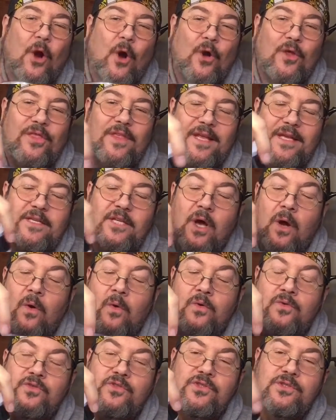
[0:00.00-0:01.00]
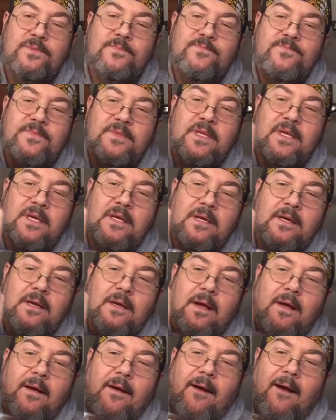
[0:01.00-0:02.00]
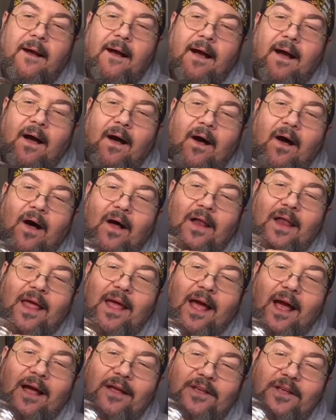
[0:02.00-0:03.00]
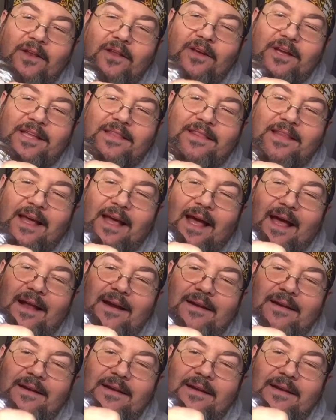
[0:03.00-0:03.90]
earthy tones. Ah, yeah, you look at that.